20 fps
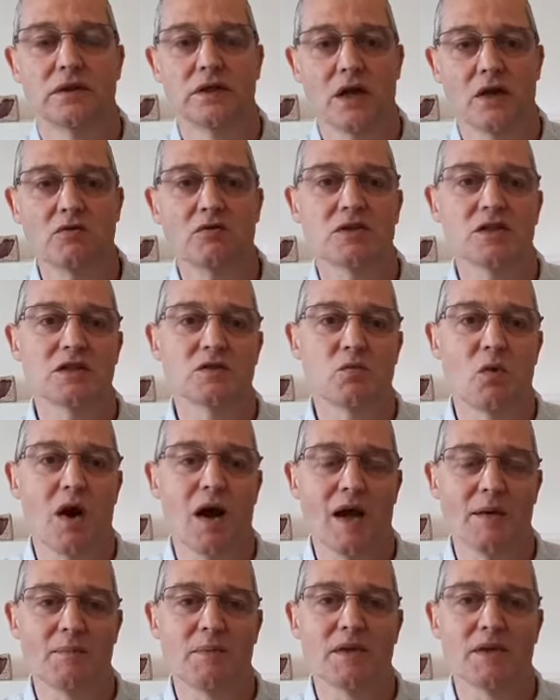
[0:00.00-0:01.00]
Notice
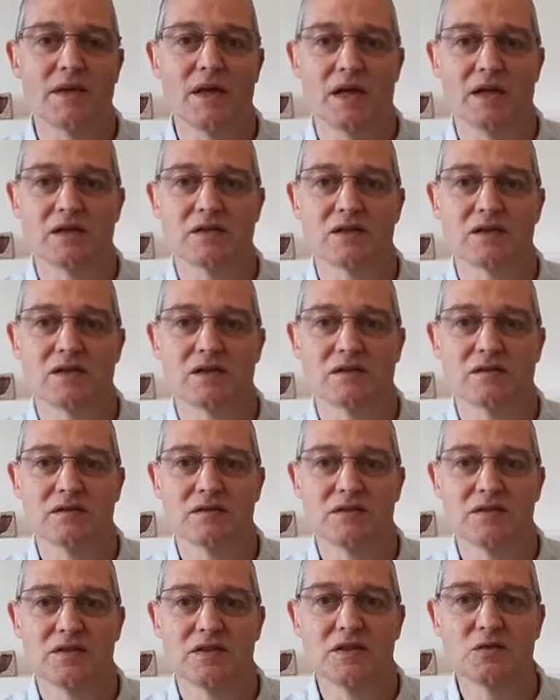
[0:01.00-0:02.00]
what happened next.
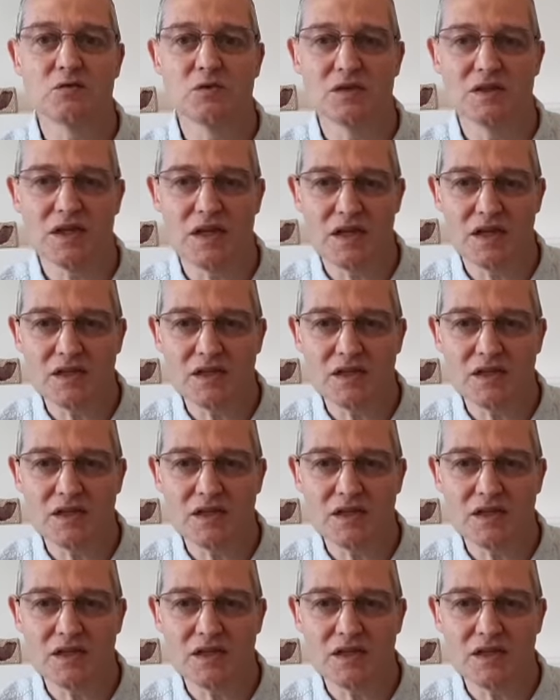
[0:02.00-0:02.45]
She was